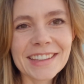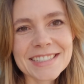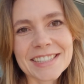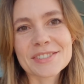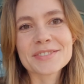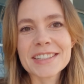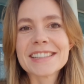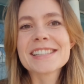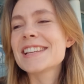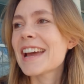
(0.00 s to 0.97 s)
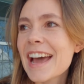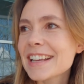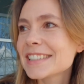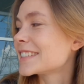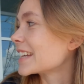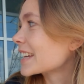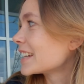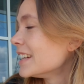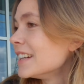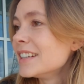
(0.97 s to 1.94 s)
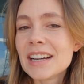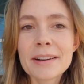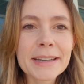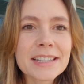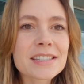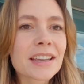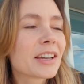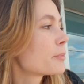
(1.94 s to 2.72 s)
This is fantastic. I might stay